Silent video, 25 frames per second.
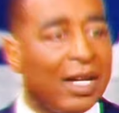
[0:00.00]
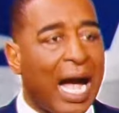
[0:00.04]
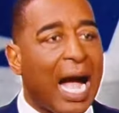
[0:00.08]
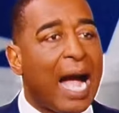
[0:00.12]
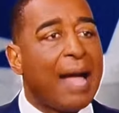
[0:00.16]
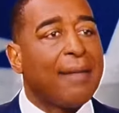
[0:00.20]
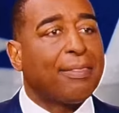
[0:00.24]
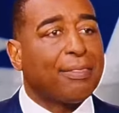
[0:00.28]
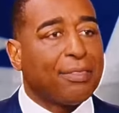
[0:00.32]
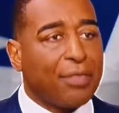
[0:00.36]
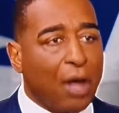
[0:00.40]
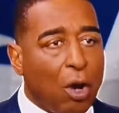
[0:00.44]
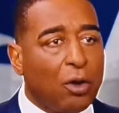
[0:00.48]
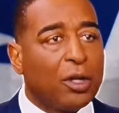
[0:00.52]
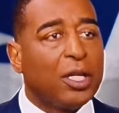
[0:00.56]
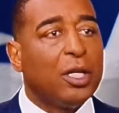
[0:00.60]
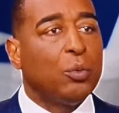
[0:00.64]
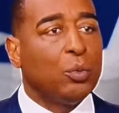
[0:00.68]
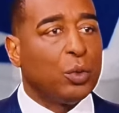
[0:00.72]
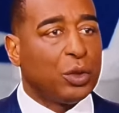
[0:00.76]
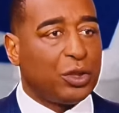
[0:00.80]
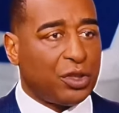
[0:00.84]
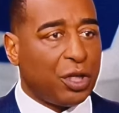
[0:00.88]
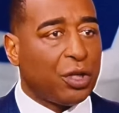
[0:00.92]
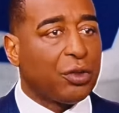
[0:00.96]
I thought it
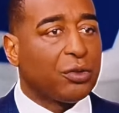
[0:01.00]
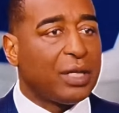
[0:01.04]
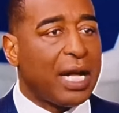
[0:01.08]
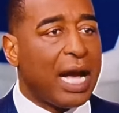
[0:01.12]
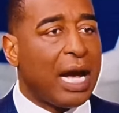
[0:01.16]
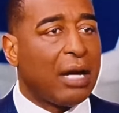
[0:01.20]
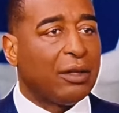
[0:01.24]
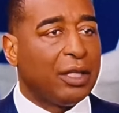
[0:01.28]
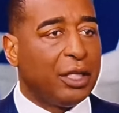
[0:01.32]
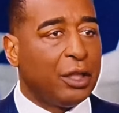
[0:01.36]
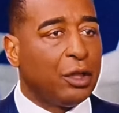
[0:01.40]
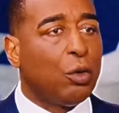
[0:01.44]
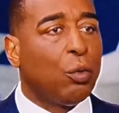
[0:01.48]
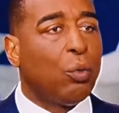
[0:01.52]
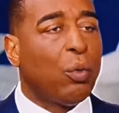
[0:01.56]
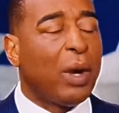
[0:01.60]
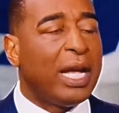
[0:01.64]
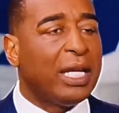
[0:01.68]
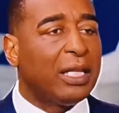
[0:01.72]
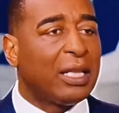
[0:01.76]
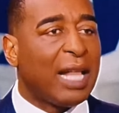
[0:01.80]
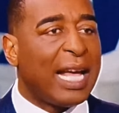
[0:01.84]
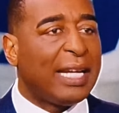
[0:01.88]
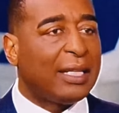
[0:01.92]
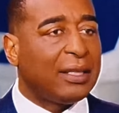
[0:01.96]
would turn out in a
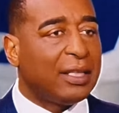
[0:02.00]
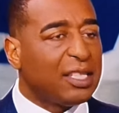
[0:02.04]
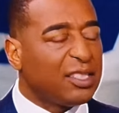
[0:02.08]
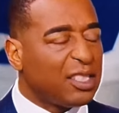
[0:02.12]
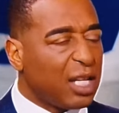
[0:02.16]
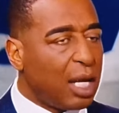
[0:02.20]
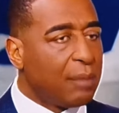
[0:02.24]
way like this.